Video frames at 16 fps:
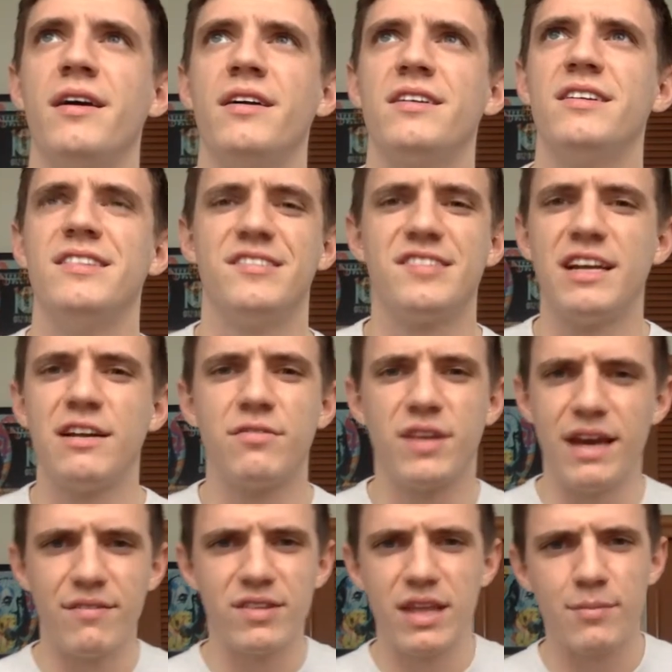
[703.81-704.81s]
Instead of
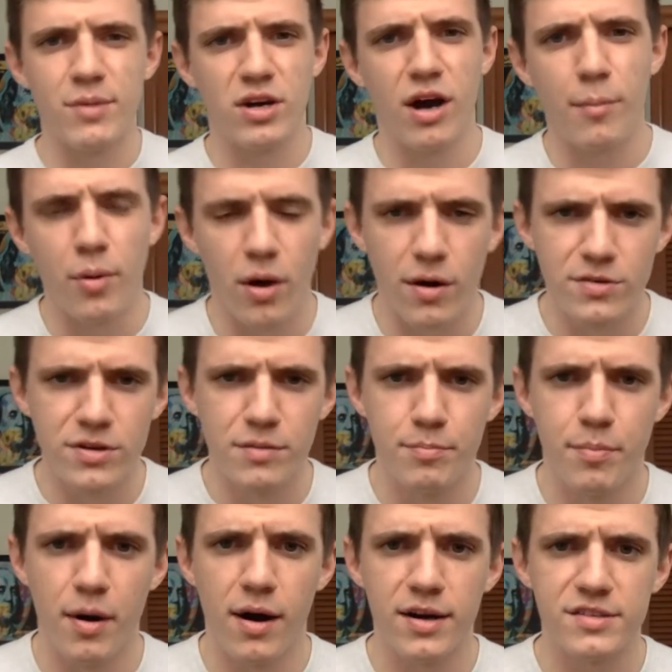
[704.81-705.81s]
giving them a couple $100,
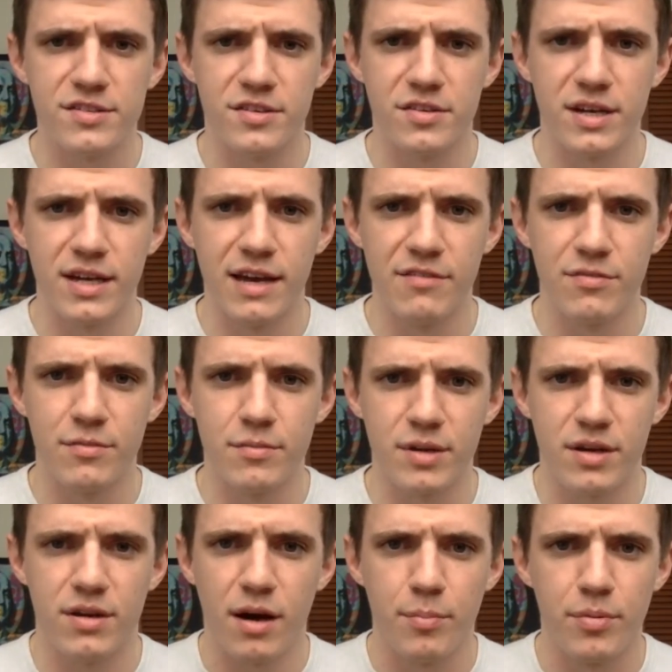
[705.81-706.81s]
you're going to give them a
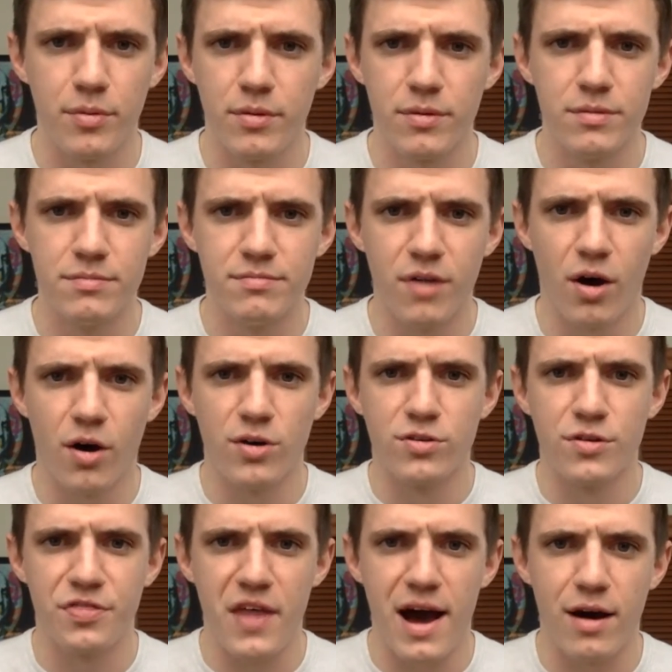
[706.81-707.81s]
couple
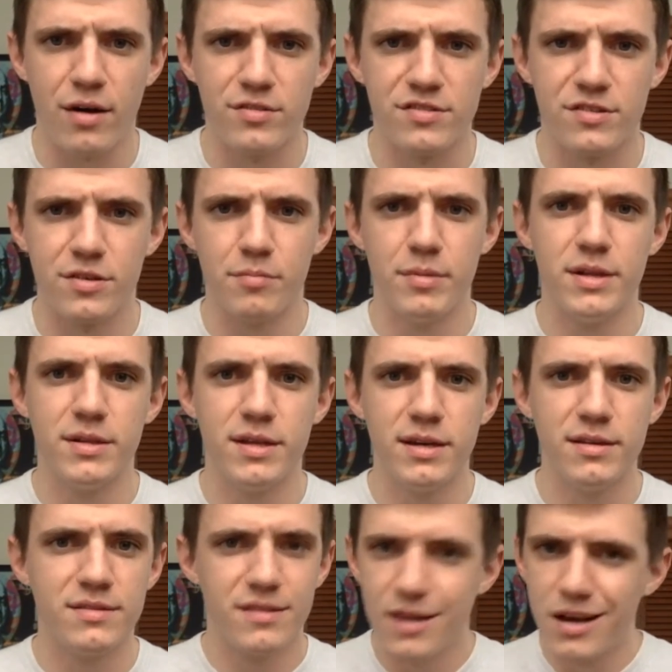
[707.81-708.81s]
100,000 or
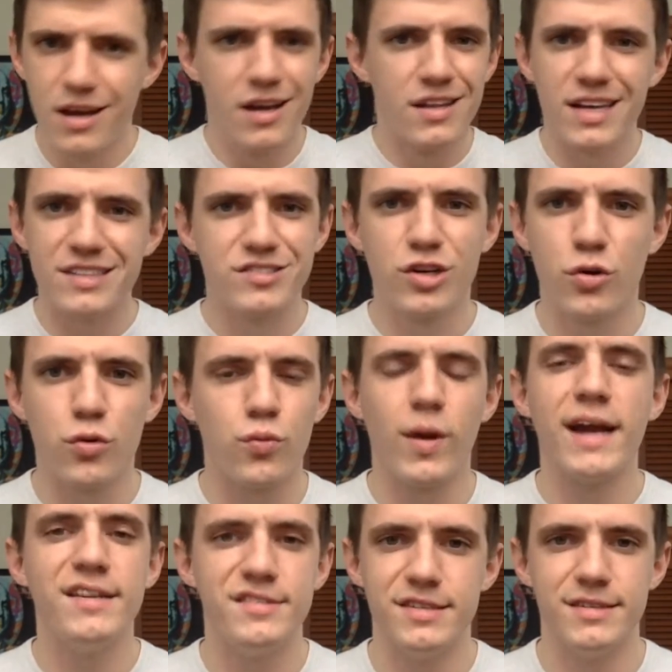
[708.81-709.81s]
million. That's
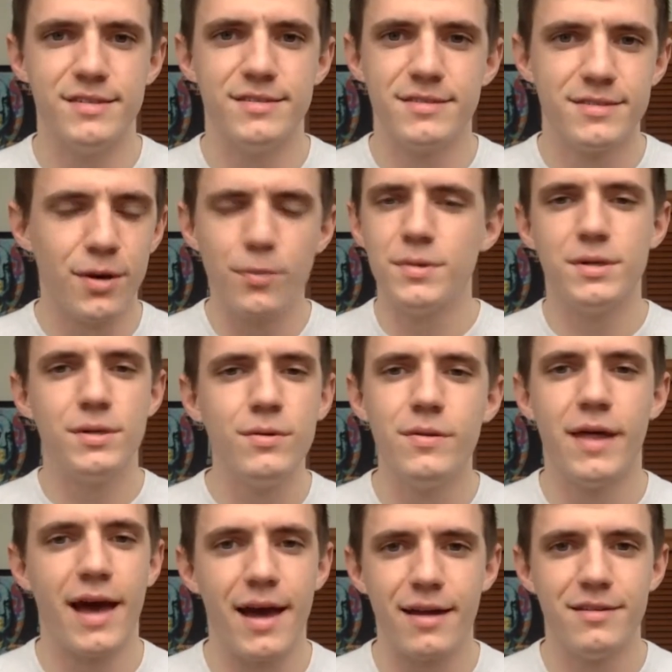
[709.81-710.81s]
crazy. Don't do
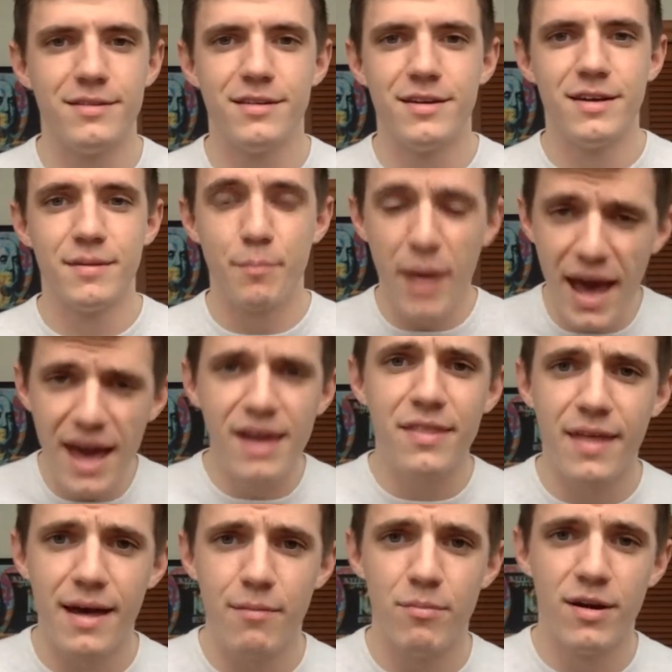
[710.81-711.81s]
that. Pay
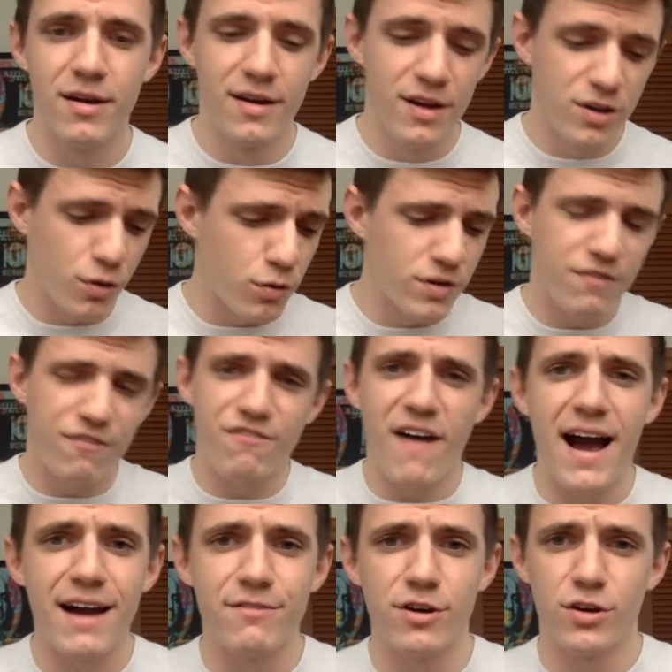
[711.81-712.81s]
them. Go to
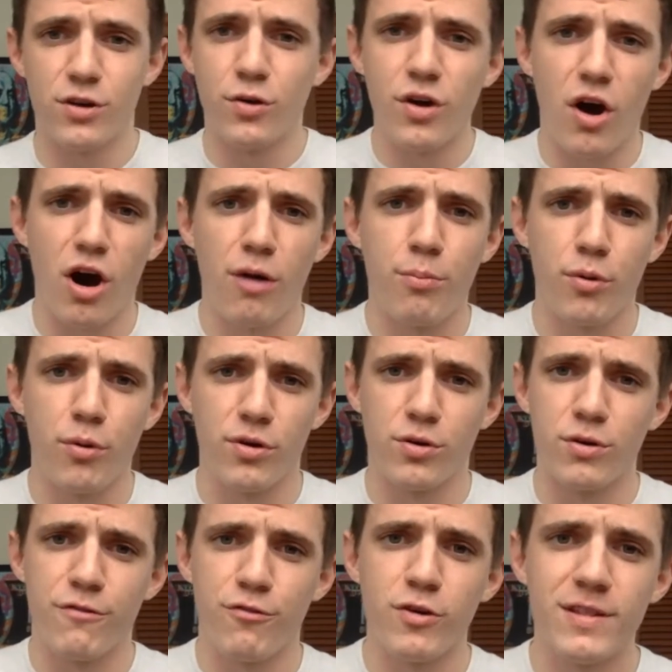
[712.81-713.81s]
Fiverr, go to Upwork, go
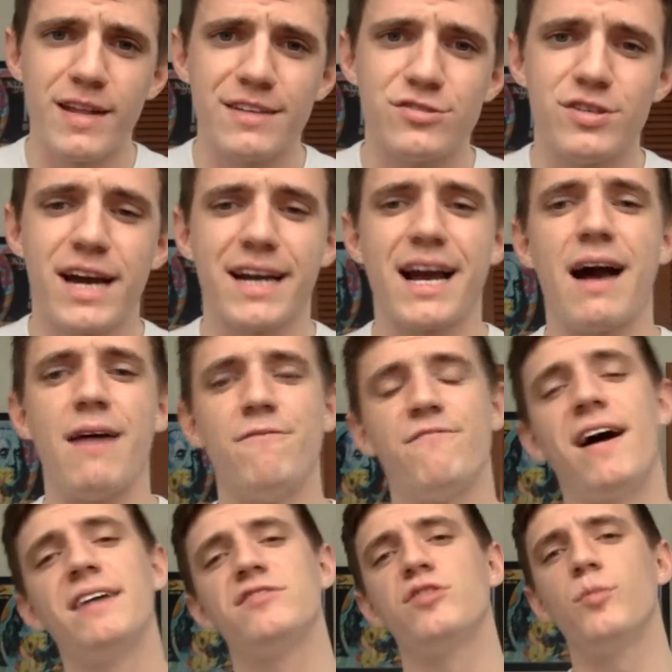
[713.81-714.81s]
to freelancer.com.
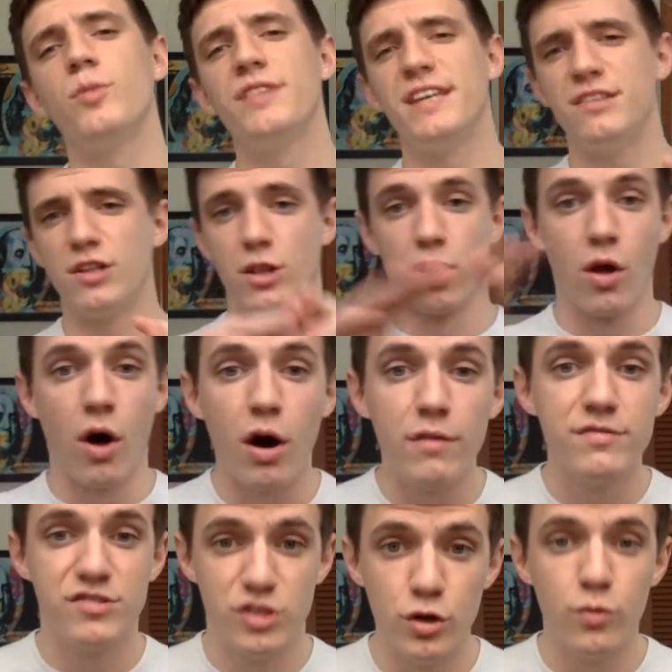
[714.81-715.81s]
Find someone that
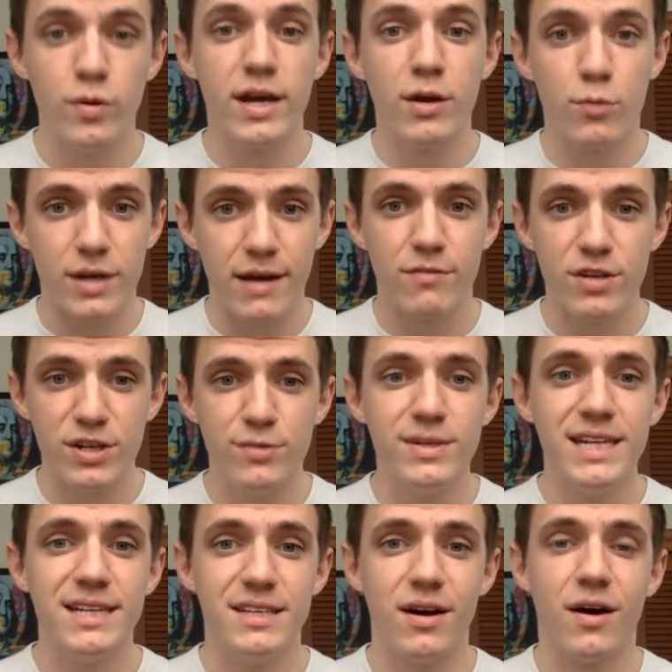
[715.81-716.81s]
loves doing whatever you
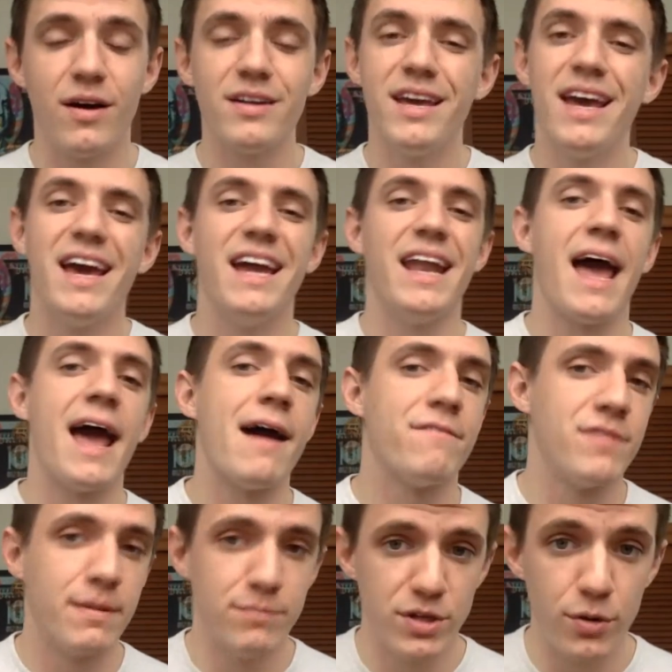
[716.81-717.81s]
need done and have
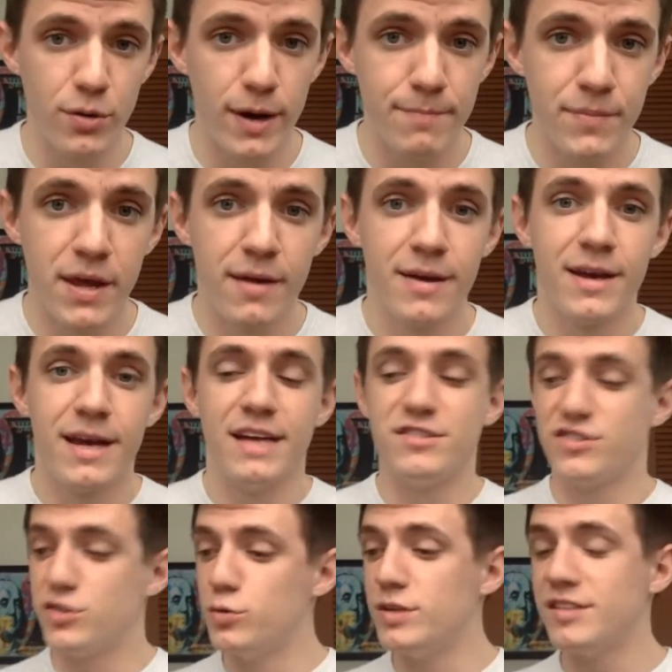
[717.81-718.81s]
them do it. As
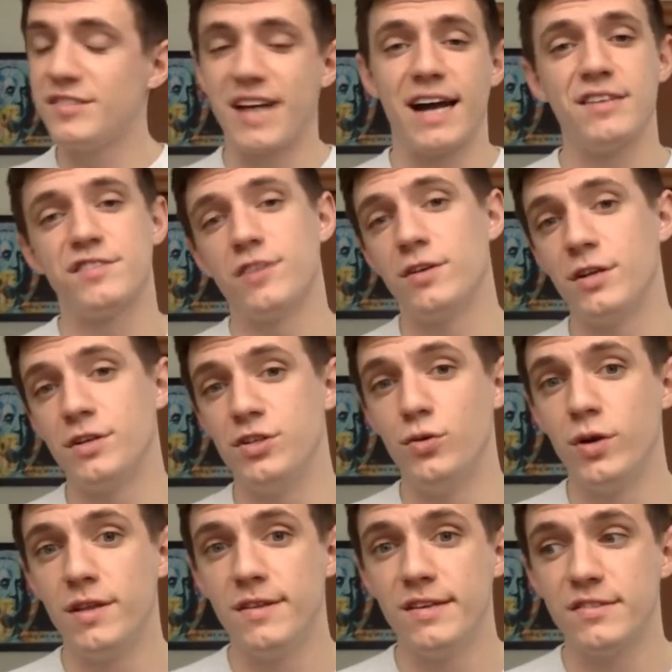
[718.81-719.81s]
soon as I started
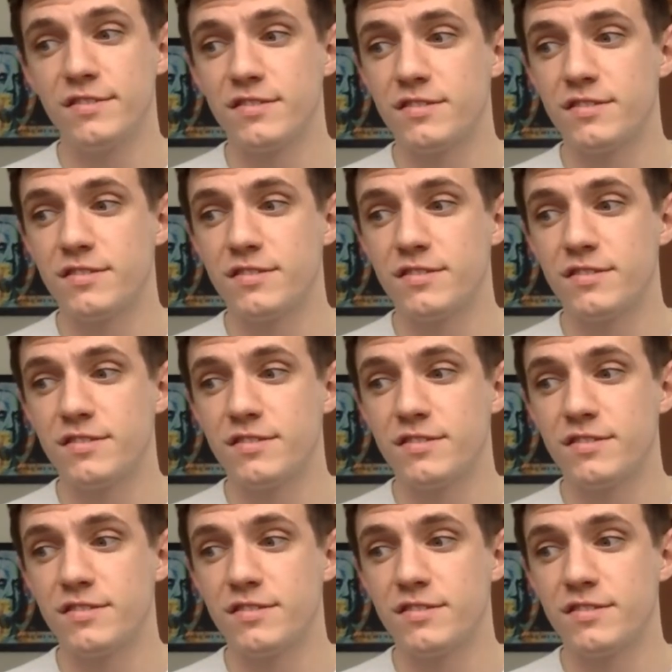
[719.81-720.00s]
doing this,